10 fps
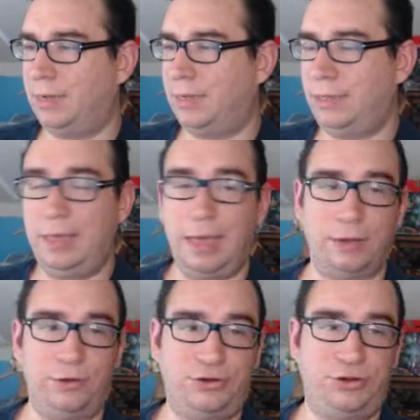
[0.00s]
Yeah,
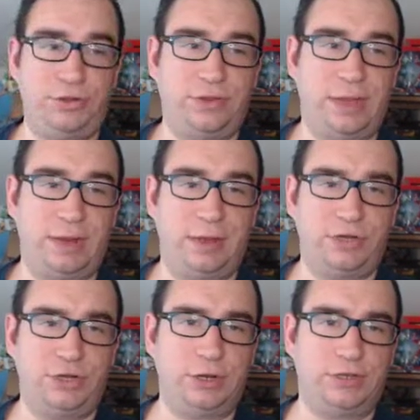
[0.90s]
she's got
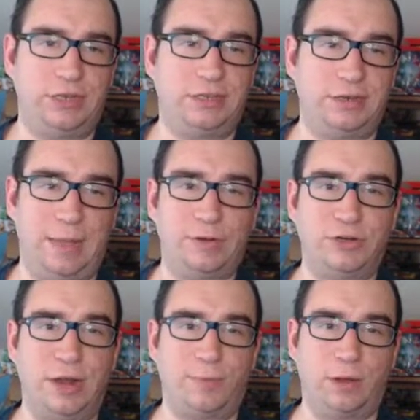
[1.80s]
she does decent damage.
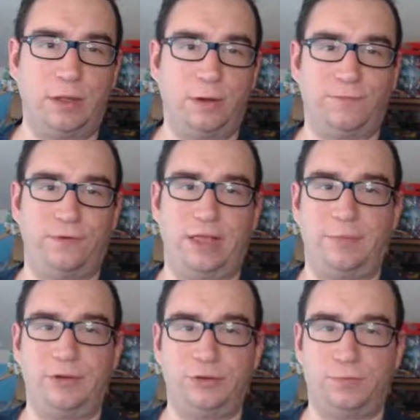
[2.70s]
You're not bringing her for
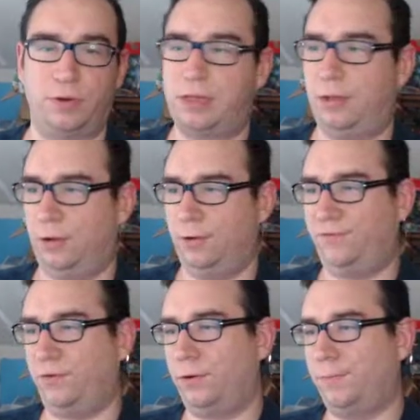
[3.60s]
damage. You're bringing her
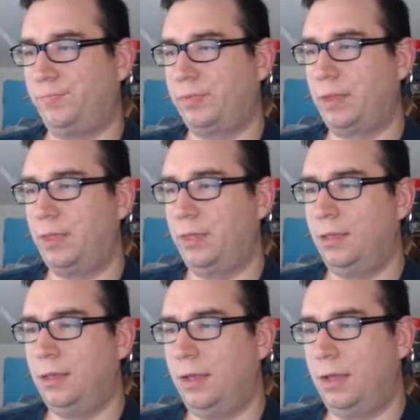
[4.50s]
for
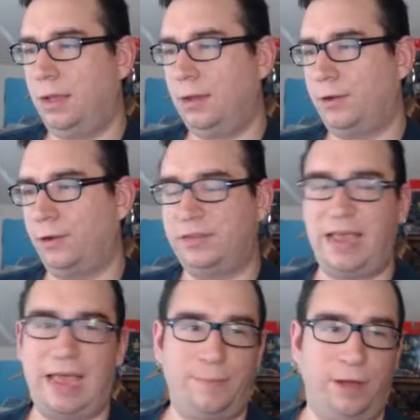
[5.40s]
her
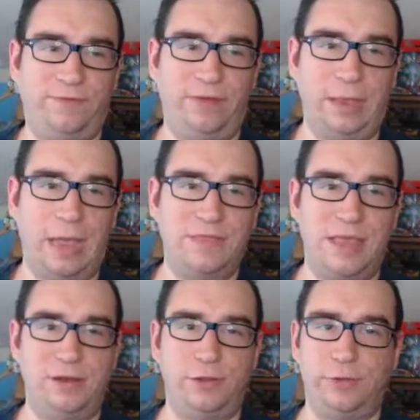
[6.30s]
attack buffing and
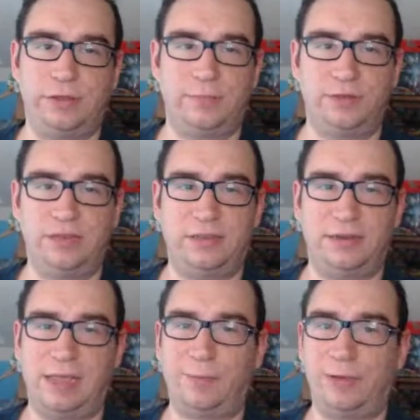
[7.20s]
then doing some
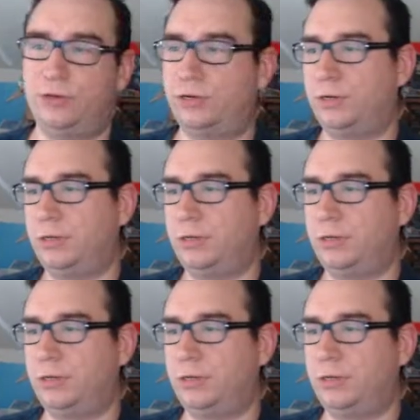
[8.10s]
decent damage.